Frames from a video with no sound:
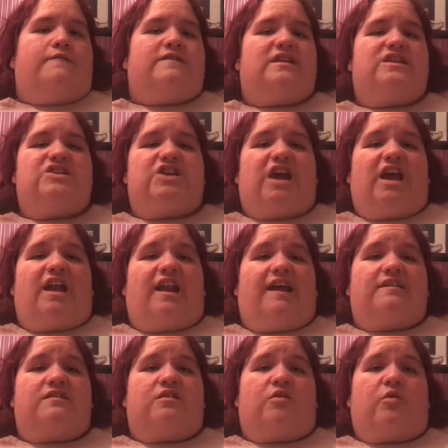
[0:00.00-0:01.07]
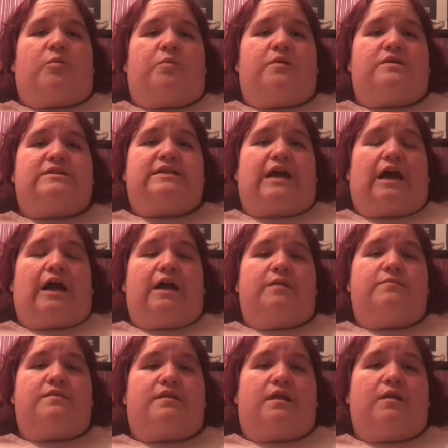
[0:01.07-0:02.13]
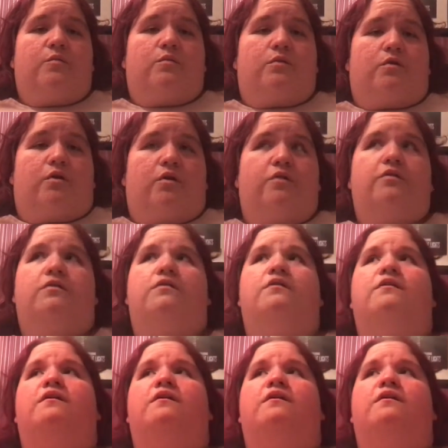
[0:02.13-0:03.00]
Seen JLS a couple of times. They were good.